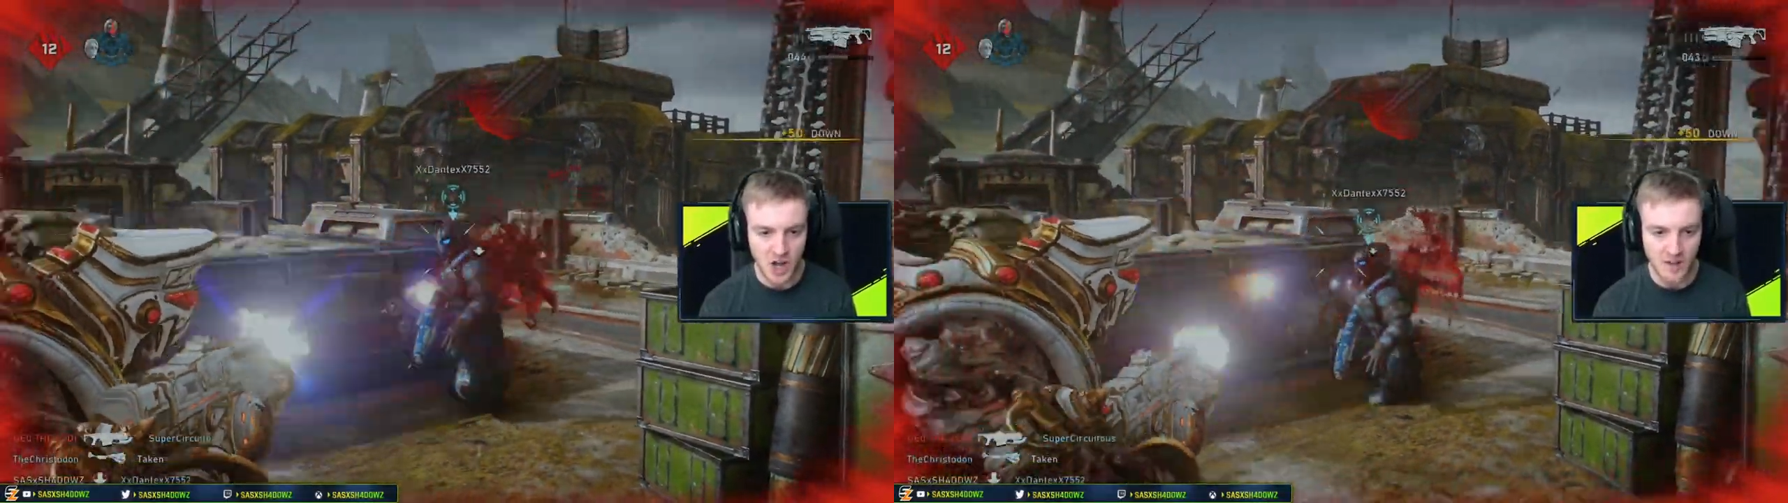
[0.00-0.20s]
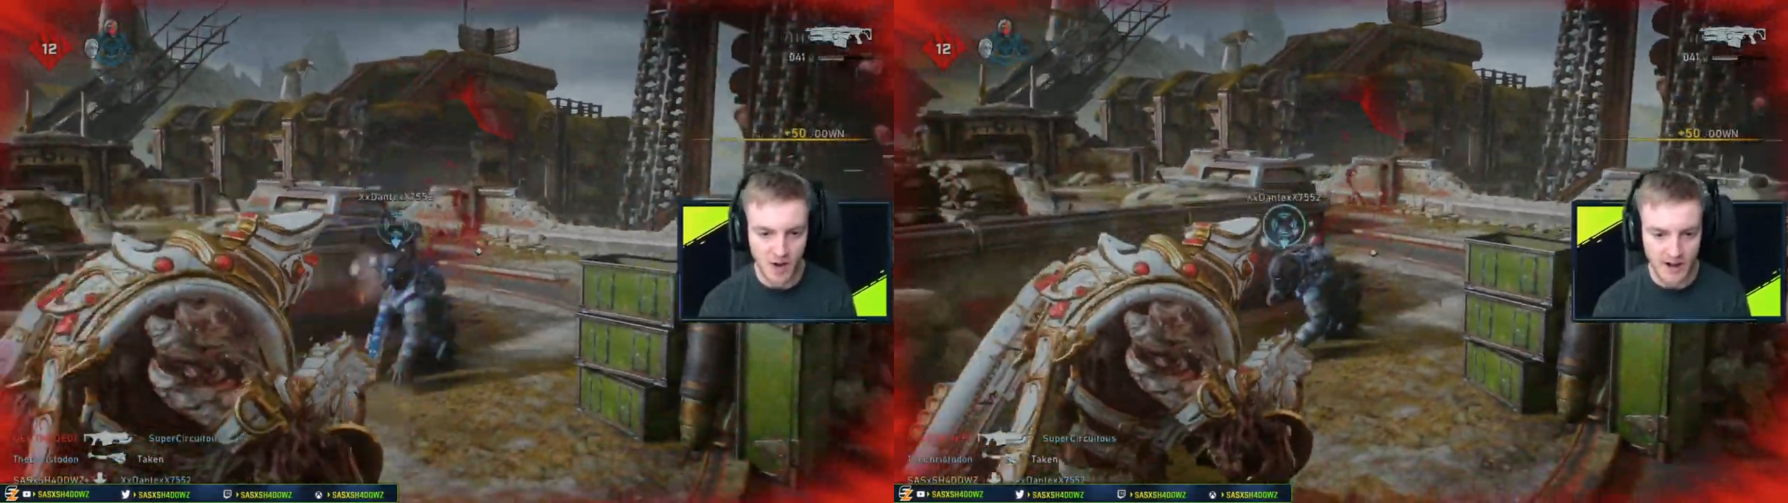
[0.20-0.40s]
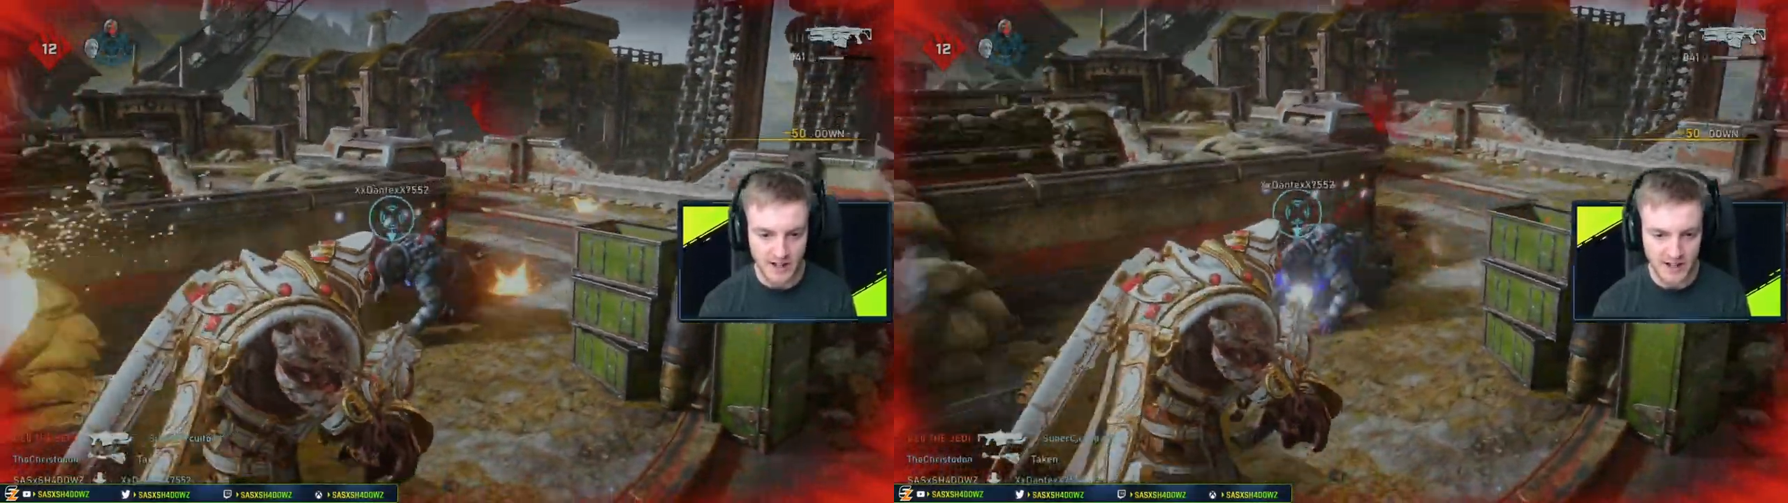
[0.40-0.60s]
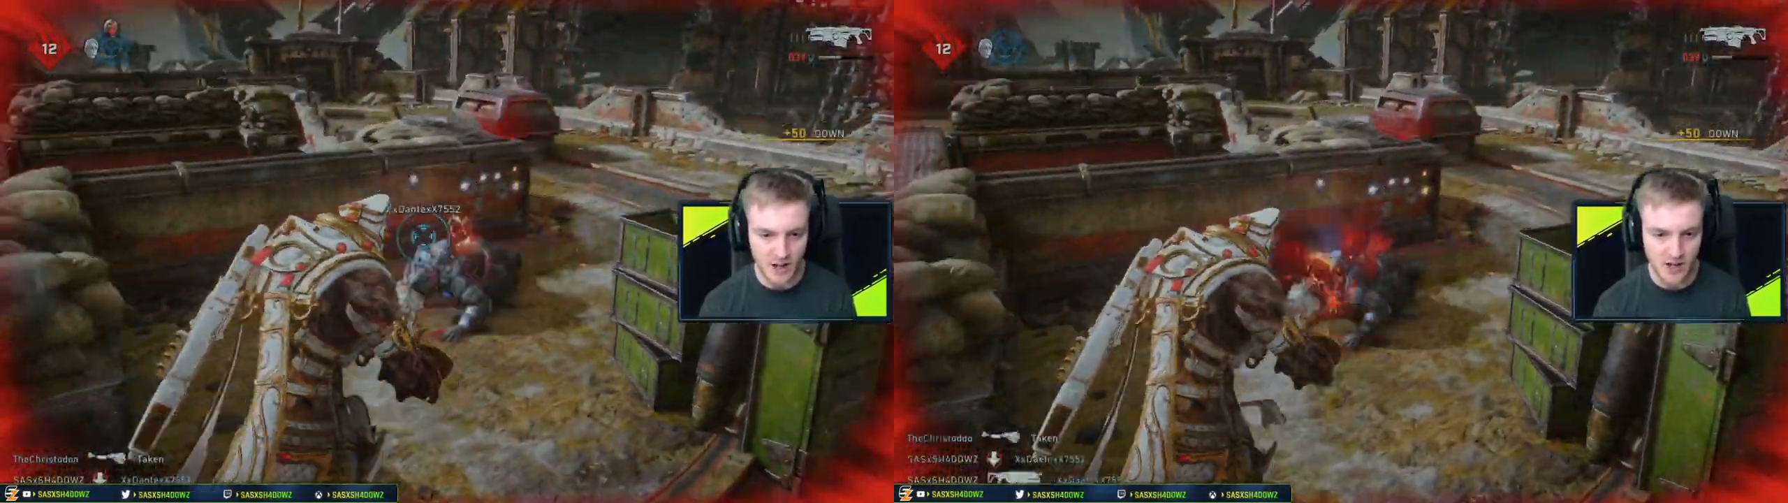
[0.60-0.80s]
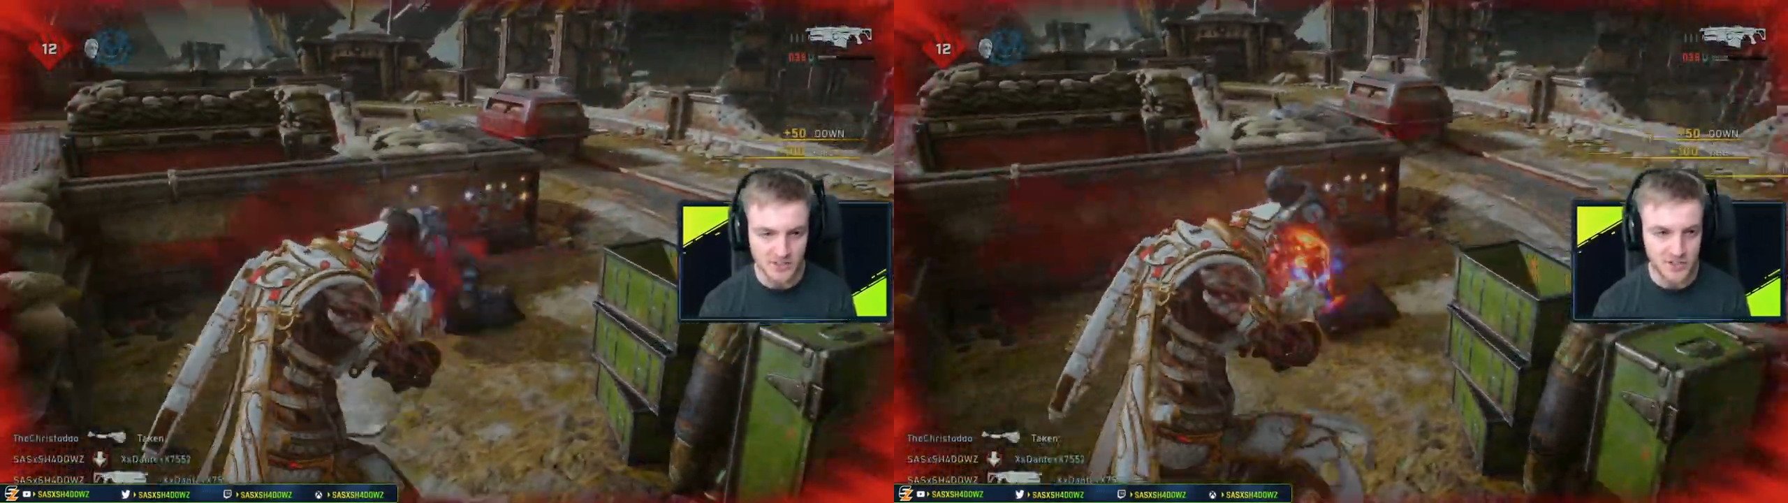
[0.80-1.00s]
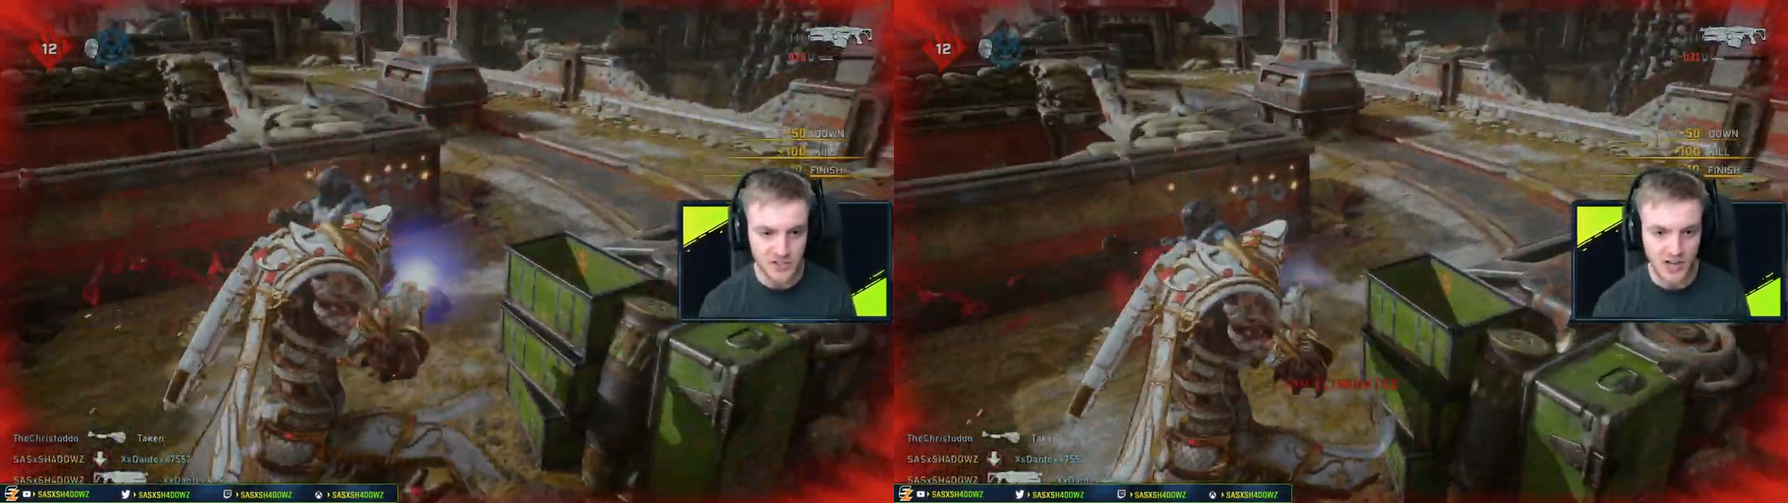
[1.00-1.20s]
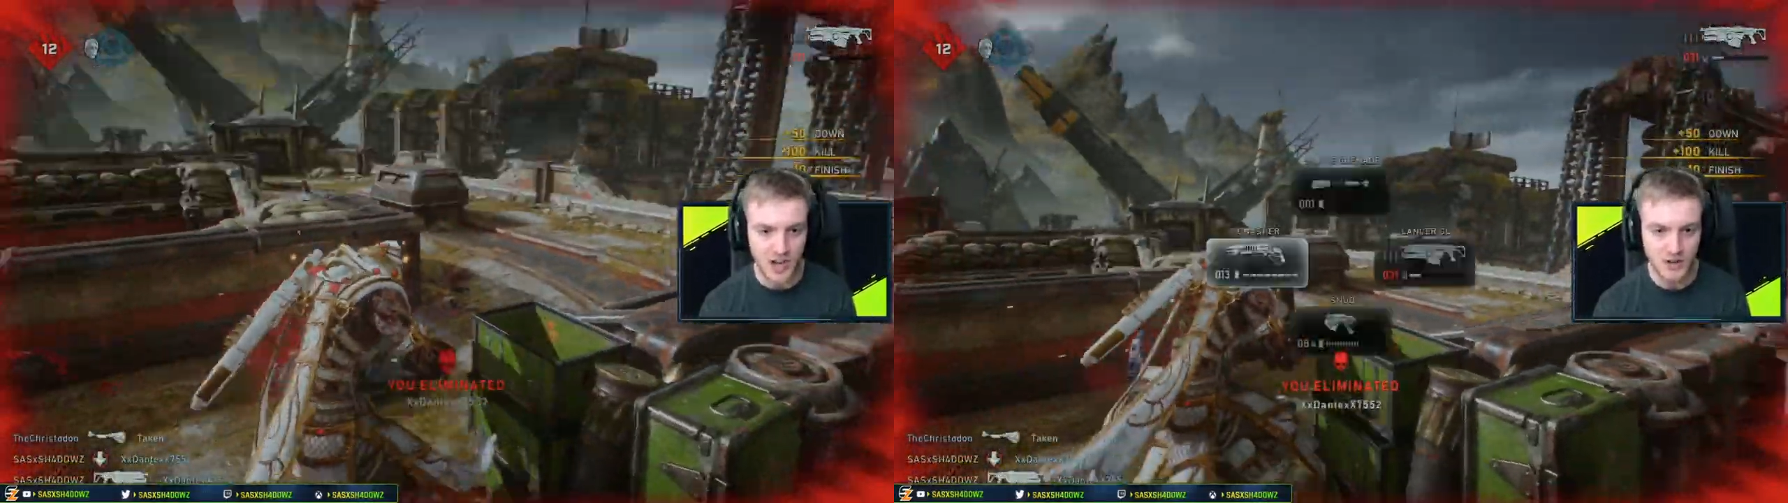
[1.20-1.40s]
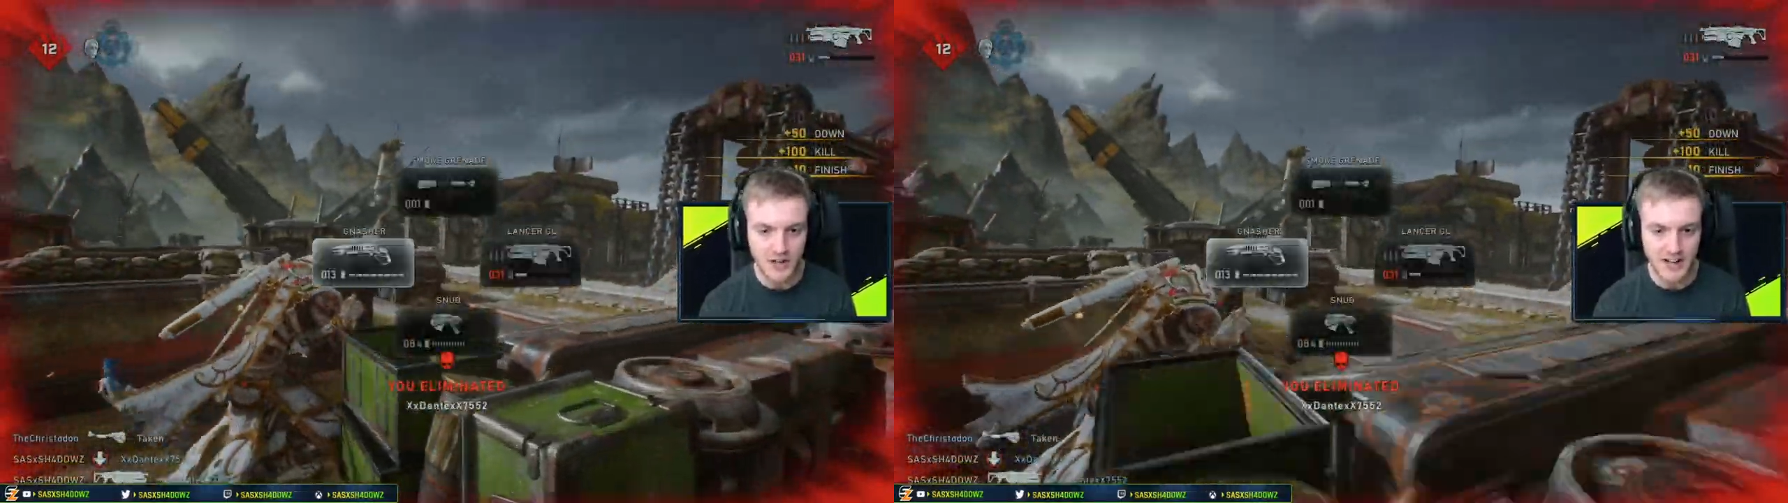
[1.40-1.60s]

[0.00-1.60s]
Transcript: a guy right here. Lance G L.